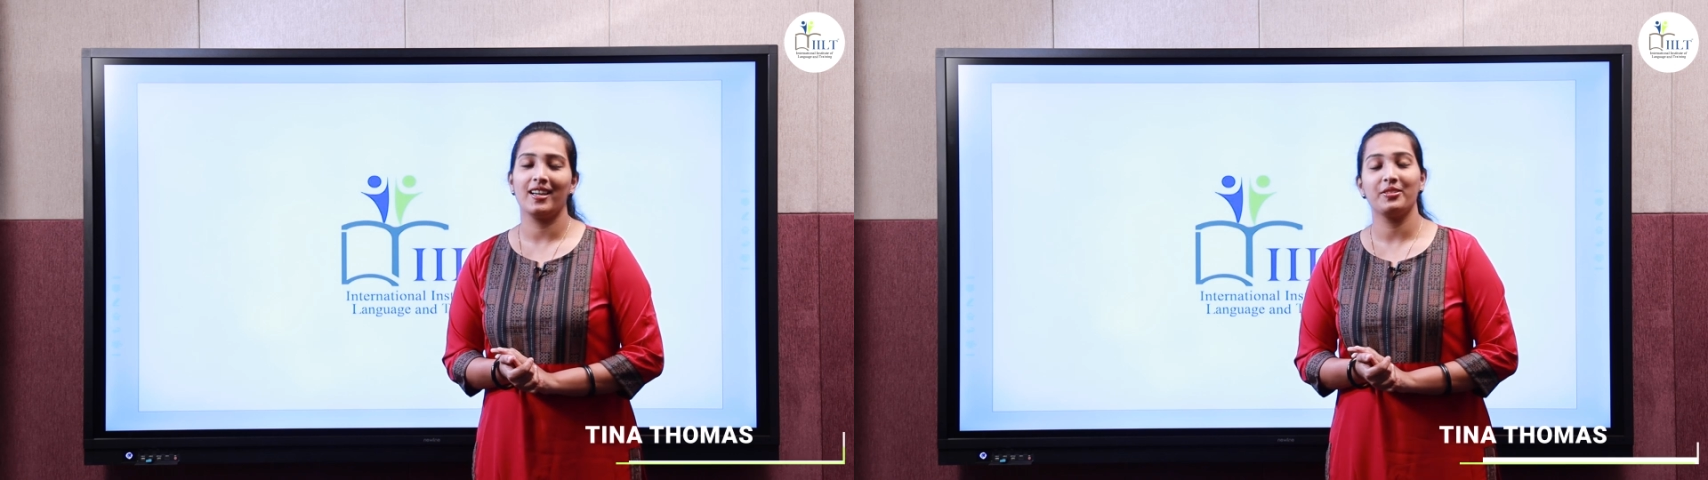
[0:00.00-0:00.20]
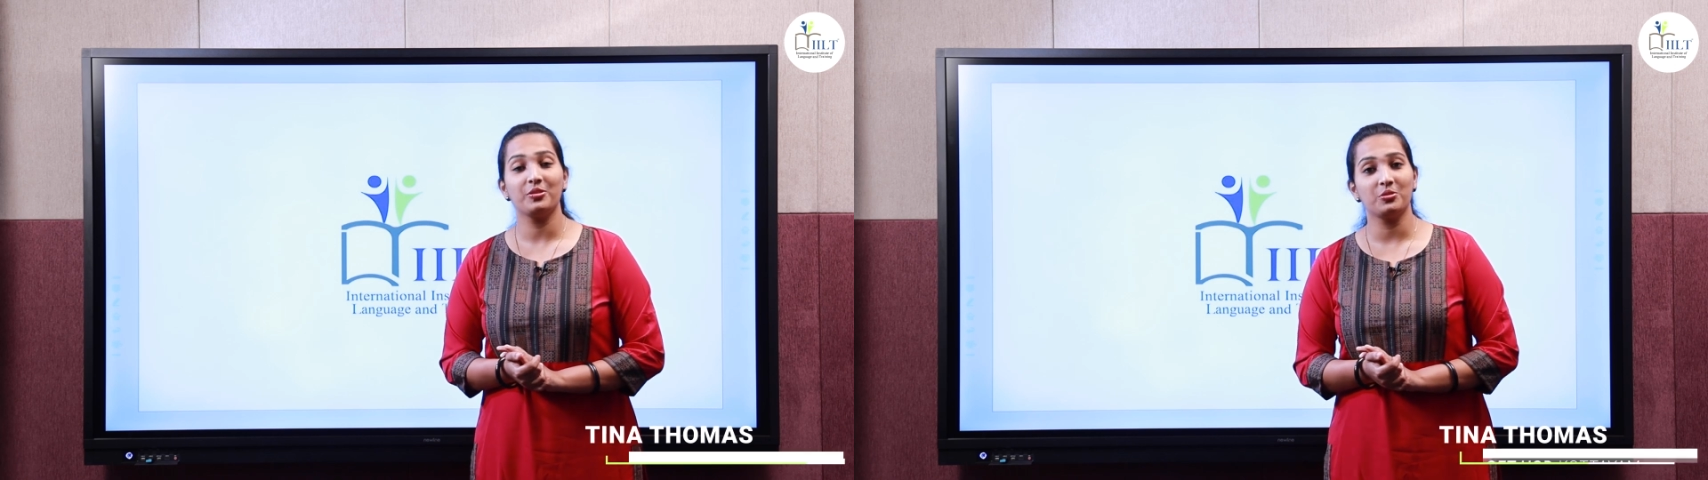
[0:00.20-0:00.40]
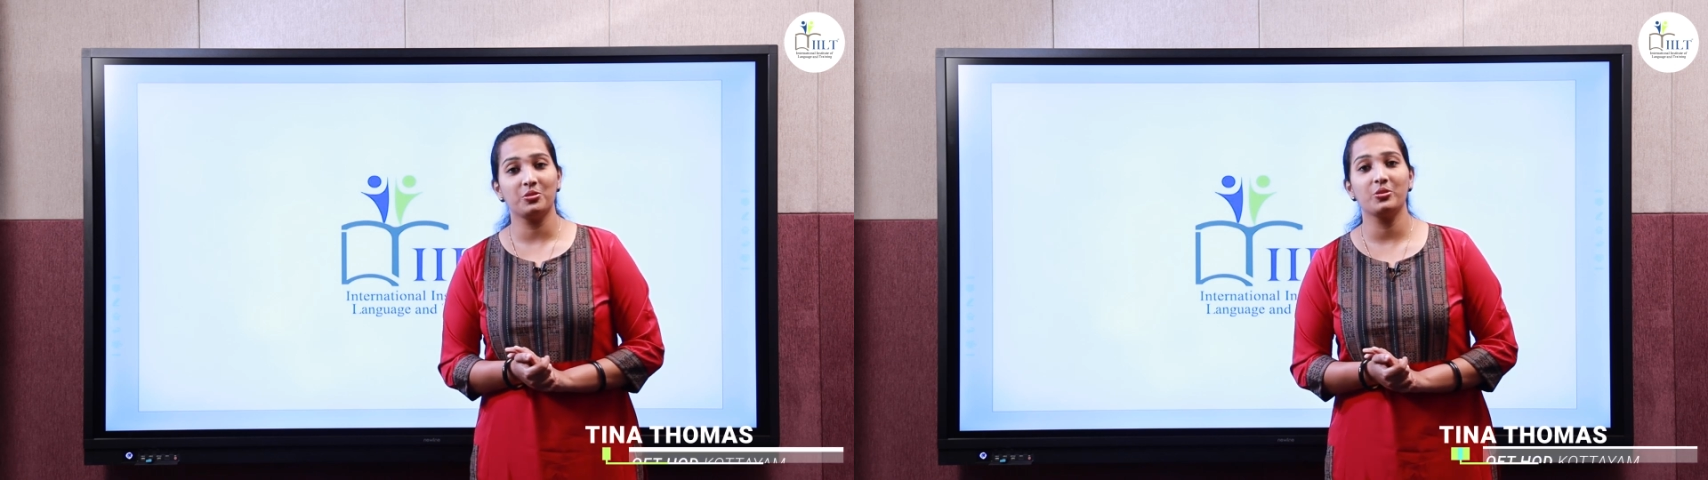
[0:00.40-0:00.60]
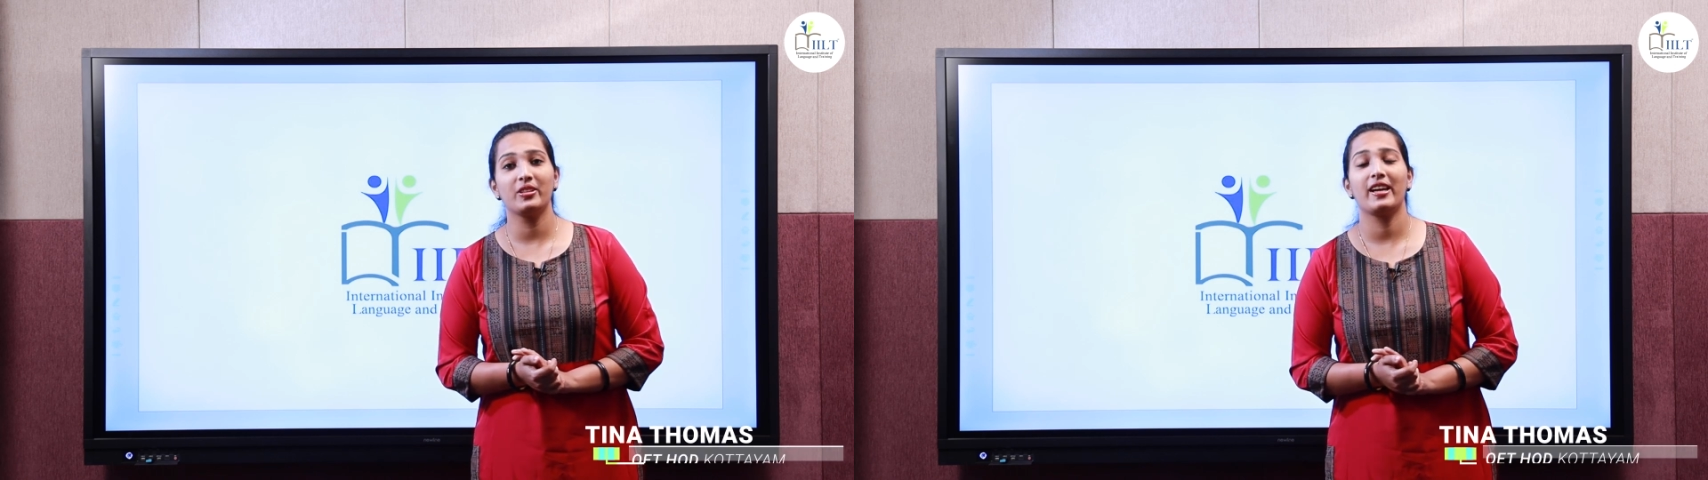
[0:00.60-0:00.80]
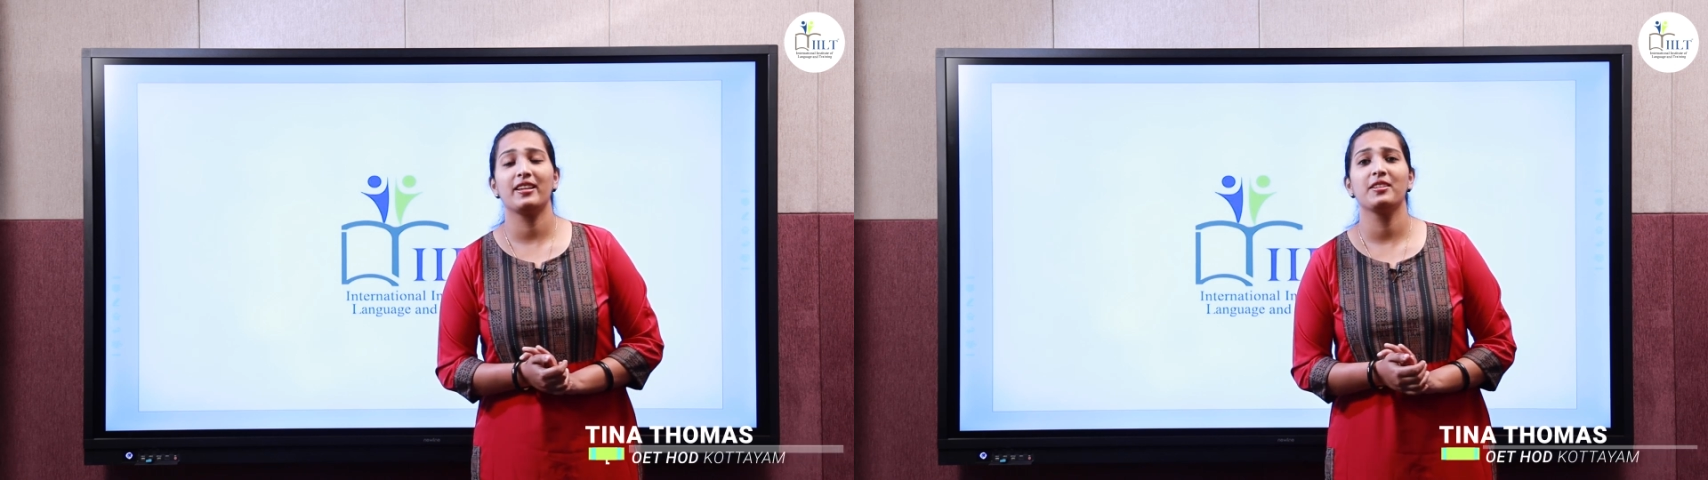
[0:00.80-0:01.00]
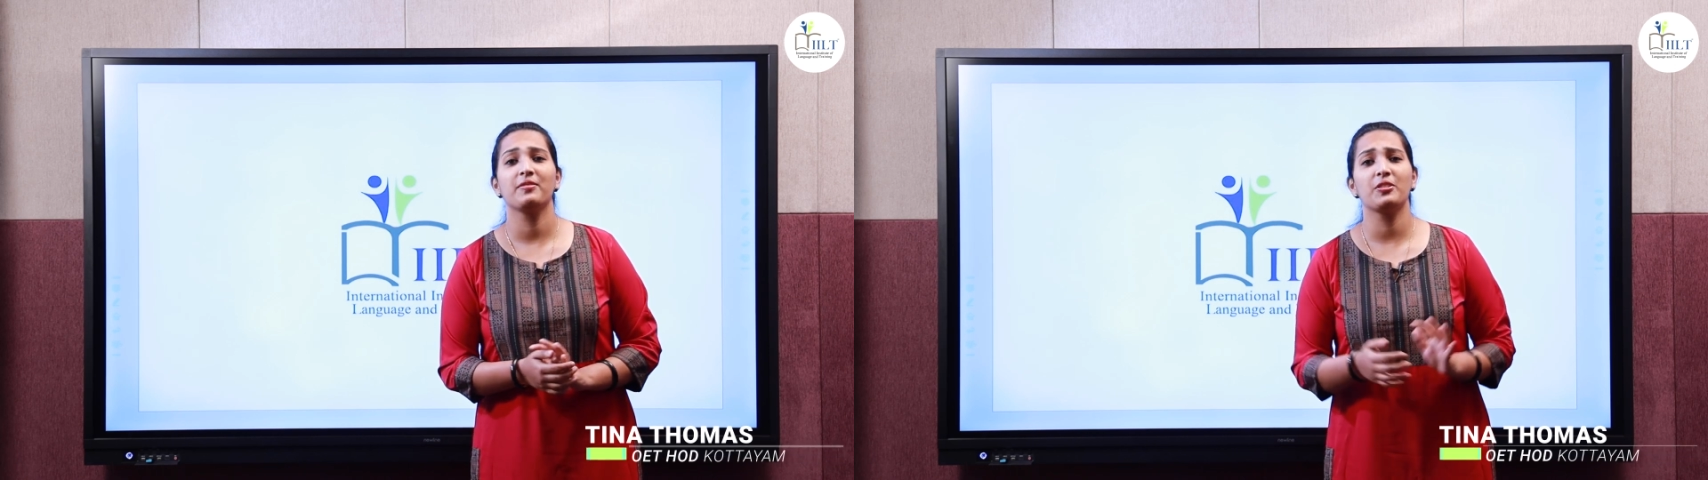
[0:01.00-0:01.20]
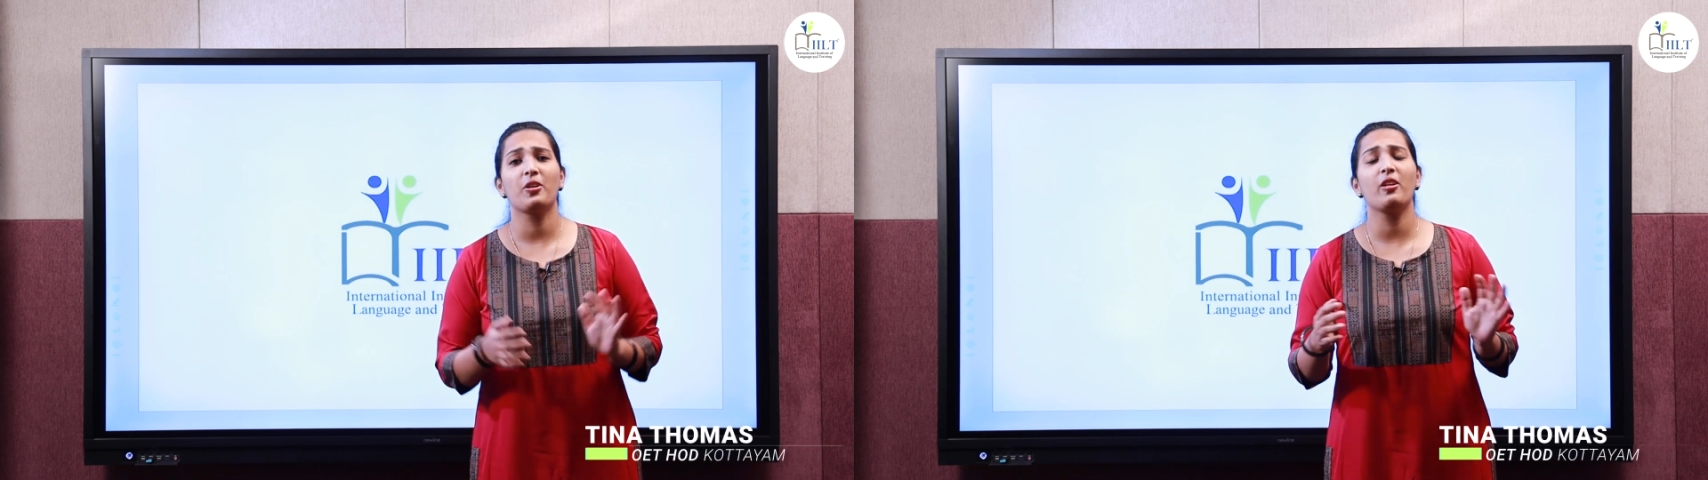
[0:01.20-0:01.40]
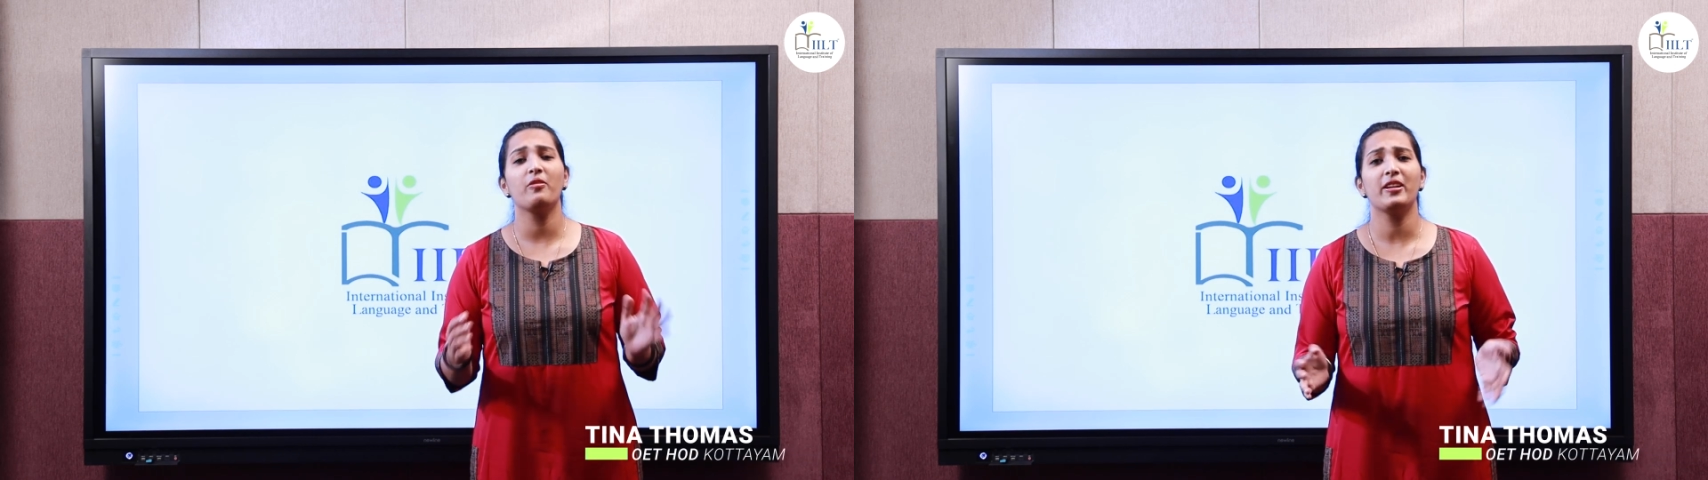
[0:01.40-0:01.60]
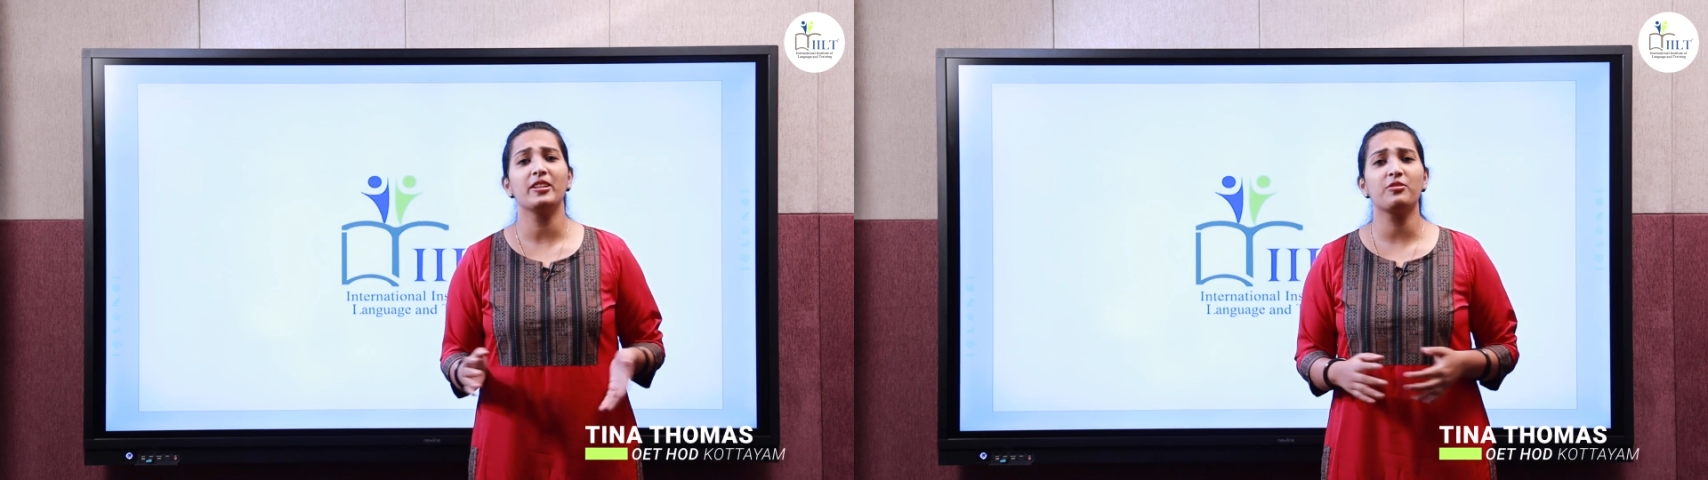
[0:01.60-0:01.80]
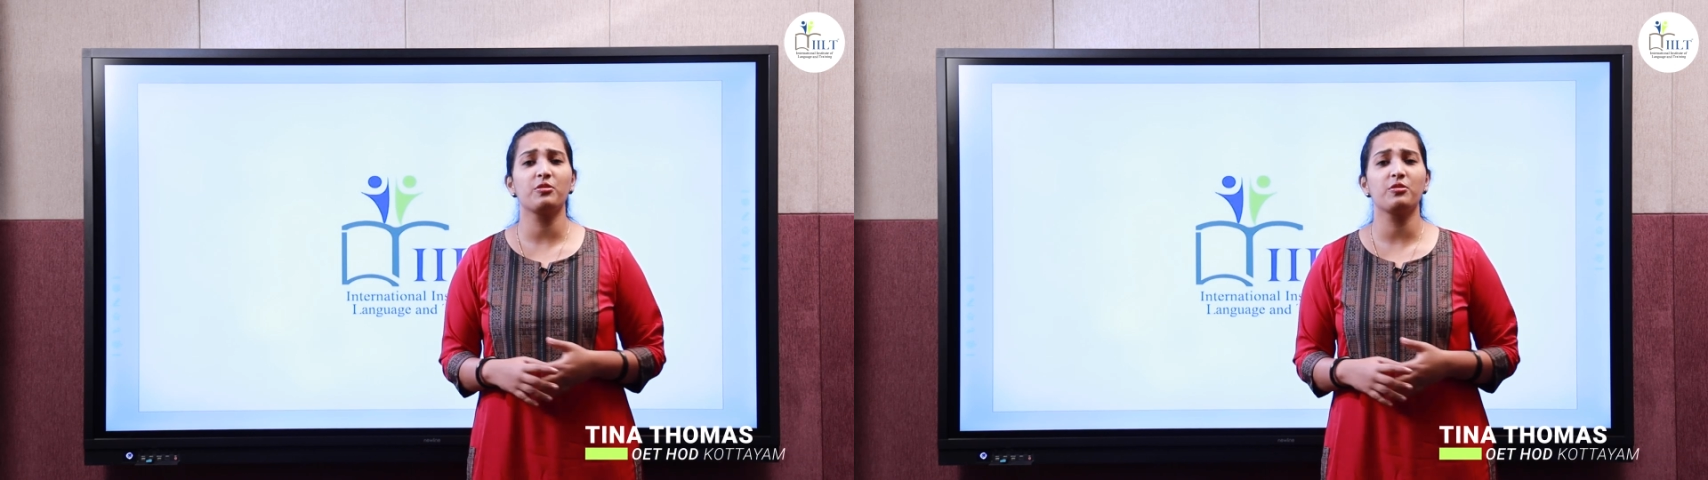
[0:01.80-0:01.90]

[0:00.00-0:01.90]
I do know that we all went